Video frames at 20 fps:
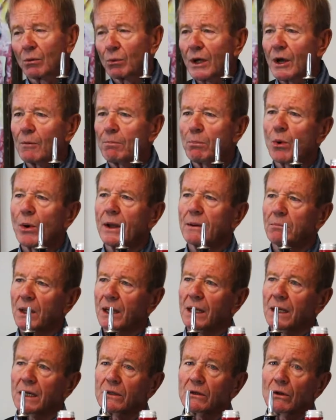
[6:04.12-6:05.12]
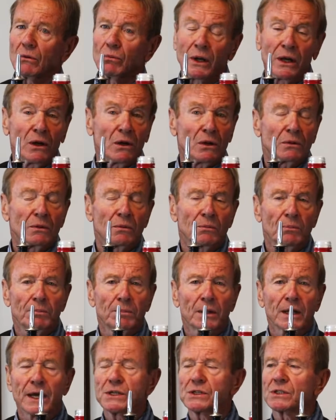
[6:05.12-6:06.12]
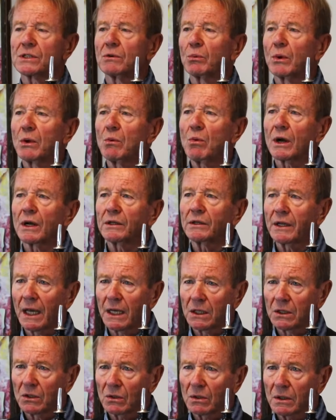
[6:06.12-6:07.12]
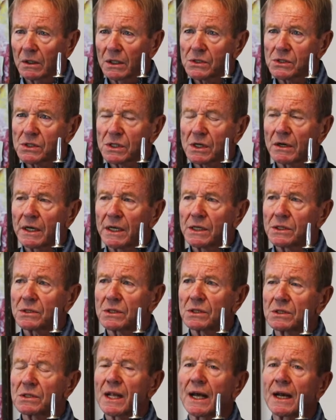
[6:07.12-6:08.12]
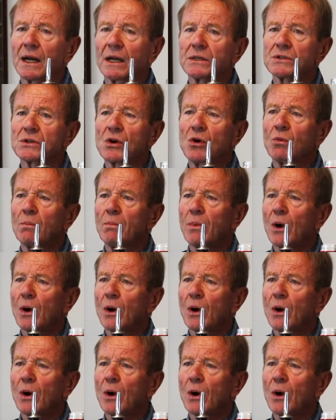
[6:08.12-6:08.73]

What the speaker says: real point being, and the real place that we want to take you in this series is that as home